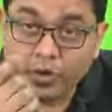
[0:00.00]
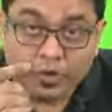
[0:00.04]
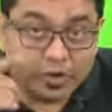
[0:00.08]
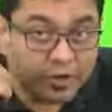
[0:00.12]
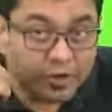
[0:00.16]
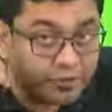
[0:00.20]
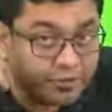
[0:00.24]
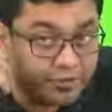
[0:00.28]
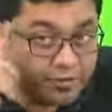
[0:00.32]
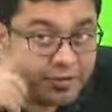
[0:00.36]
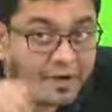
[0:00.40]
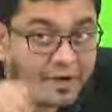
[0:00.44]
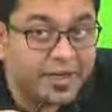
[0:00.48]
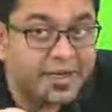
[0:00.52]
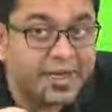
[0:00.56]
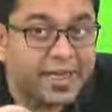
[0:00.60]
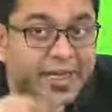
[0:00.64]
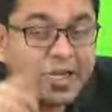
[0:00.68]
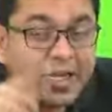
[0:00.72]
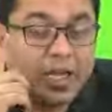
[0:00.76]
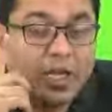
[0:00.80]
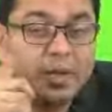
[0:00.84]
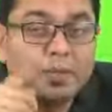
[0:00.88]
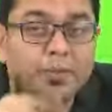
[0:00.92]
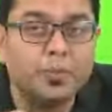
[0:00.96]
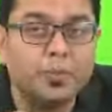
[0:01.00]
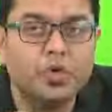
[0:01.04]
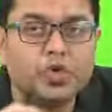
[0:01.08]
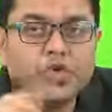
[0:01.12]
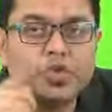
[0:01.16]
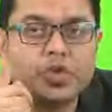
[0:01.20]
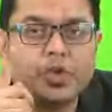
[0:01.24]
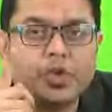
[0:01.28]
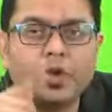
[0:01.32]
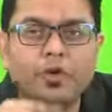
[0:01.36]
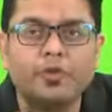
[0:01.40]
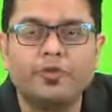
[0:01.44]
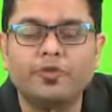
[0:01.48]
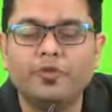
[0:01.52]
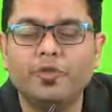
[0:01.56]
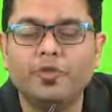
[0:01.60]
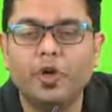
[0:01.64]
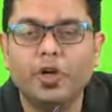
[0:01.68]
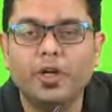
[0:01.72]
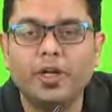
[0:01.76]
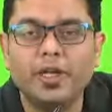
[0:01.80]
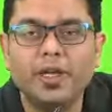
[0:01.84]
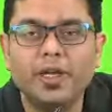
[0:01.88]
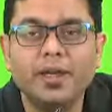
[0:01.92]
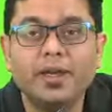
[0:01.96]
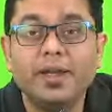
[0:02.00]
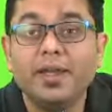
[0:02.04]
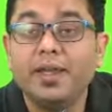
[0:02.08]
The vertical motion of water